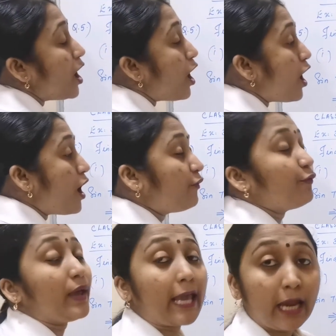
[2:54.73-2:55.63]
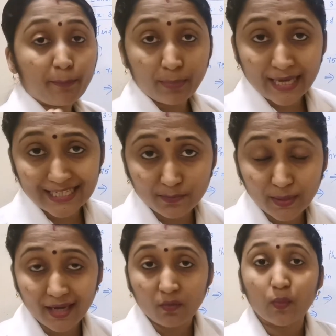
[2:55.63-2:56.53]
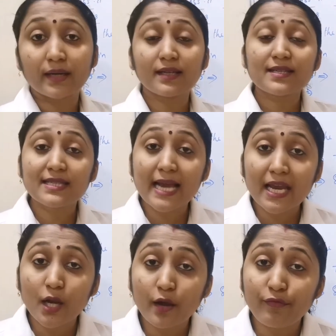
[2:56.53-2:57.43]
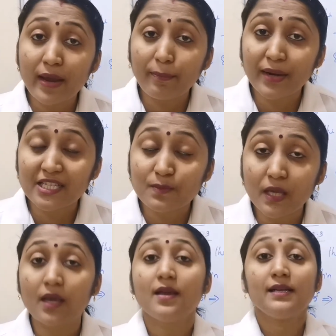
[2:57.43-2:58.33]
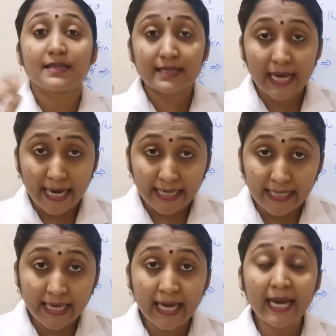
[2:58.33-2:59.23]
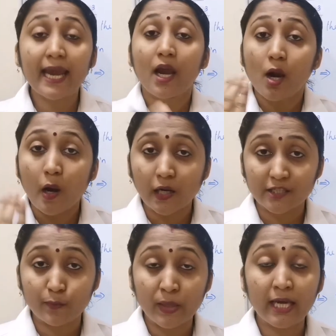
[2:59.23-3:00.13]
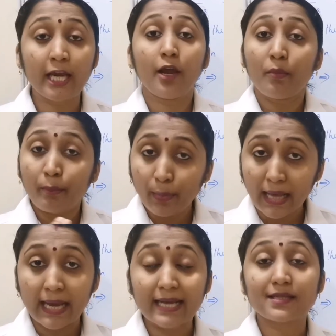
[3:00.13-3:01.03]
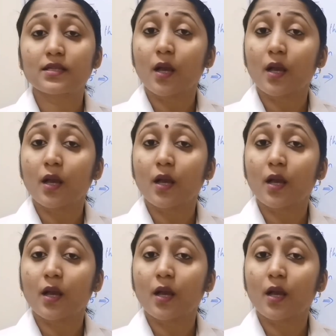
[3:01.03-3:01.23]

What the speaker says: of a plus b. What is sine of a plus b? Sine a cos b plus